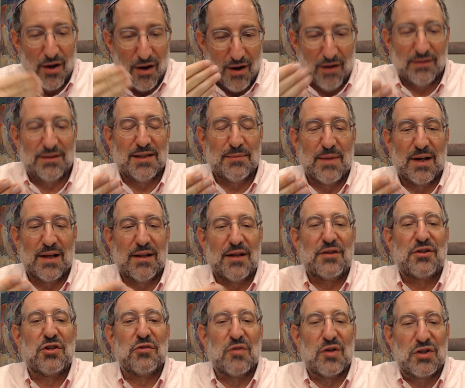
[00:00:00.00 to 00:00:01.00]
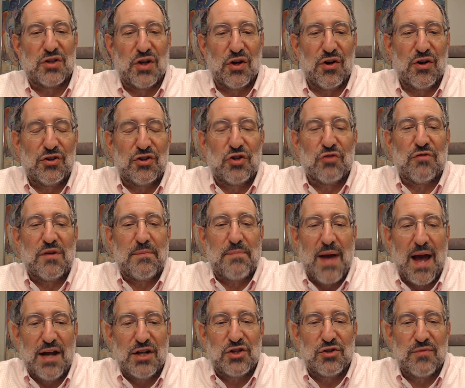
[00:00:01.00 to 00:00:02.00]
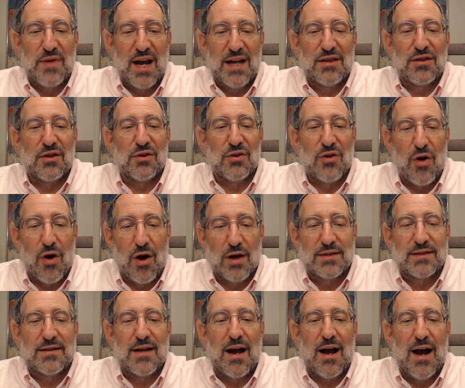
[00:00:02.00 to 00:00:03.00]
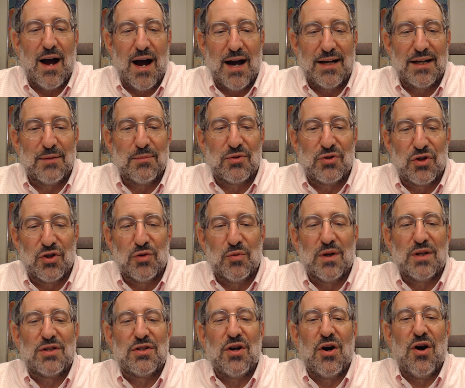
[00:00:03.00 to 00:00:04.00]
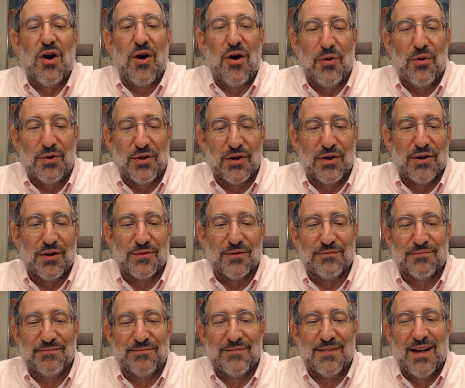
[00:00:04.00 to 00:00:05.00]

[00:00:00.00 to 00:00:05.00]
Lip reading: ultimately, to return, to repatriate the lost item to its owner.